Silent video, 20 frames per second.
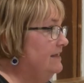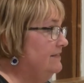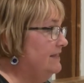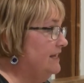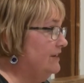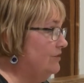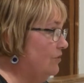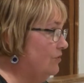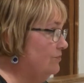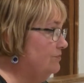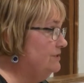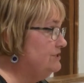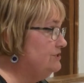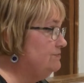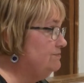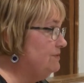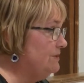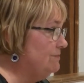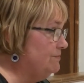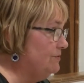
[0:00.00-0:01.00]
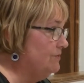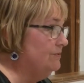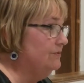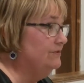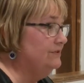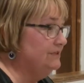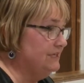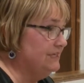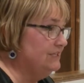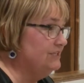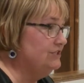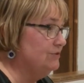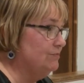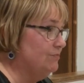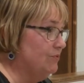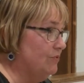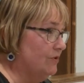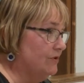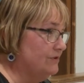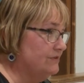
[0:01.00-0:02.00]
that homeless people need
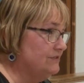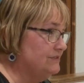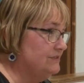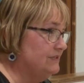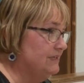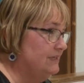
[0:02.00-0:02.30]
supports.